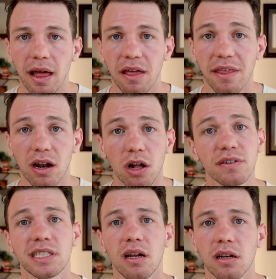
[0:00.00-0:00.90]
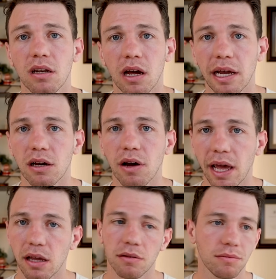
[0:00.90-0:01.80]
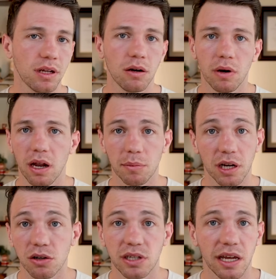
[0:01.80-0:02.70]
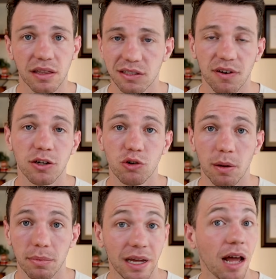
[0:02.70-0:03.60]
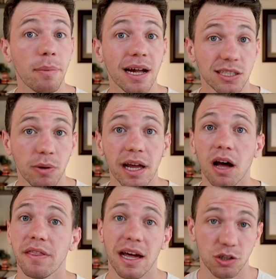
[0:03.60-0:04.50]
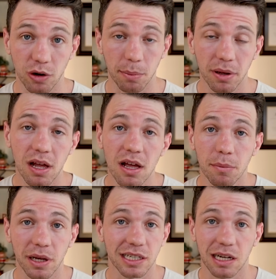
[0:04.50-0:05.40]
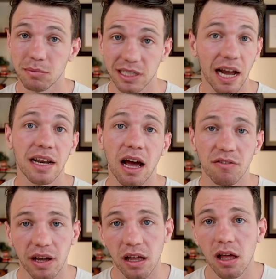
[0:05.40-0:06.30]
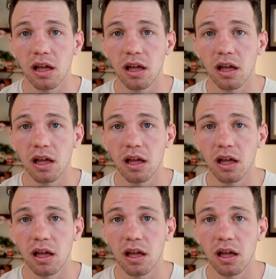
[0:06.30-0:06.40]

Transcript: And then all of a sudden I go, hey, you know what? I'm going to go take this fun trip. And I pass away on that trip because I'm skydiving.